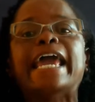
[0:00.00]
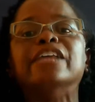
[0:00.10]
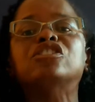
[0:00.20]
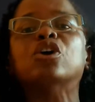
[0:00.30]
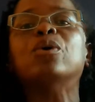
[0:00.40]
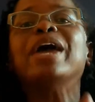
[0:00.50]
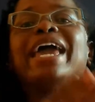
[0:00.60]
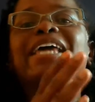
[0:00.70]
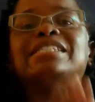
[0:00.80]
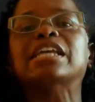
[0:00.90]
And so
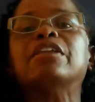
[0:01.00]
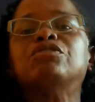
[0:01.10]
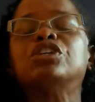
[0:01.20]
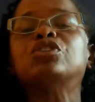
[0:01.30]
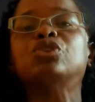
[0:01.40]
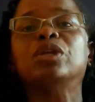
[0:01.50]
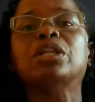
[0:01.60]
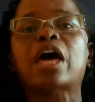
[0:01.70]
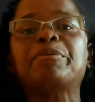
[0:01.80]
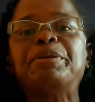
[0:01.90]
instead of just doing, a
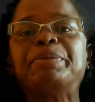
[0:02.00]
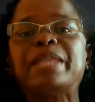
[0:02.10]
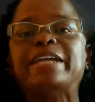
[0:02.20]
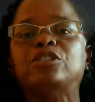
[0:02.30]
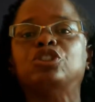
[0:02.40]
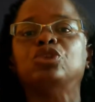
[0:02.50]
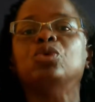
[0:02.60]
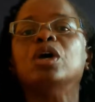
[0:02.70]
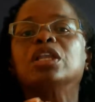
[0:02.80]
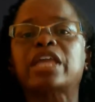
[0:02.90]
lot of people like to
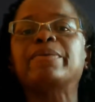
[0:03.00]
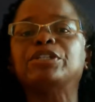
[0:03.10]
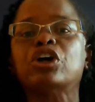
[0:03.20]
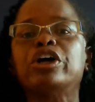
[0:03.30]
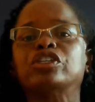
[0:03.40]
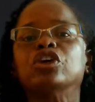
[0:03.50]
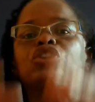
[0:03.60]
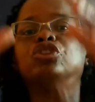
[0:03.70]
do language arts